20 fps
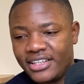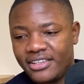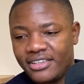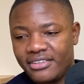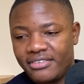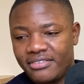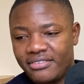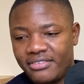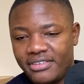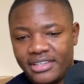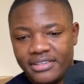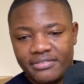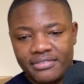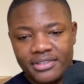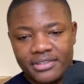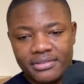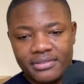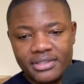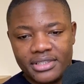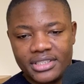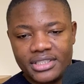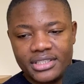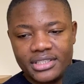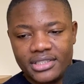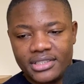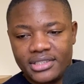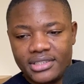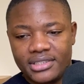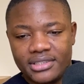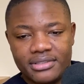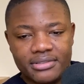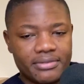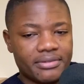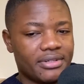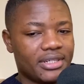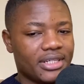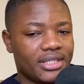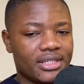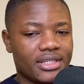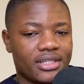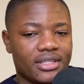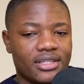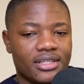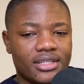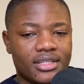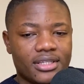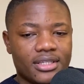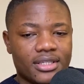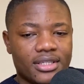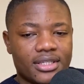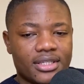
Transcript: we have the questions ready.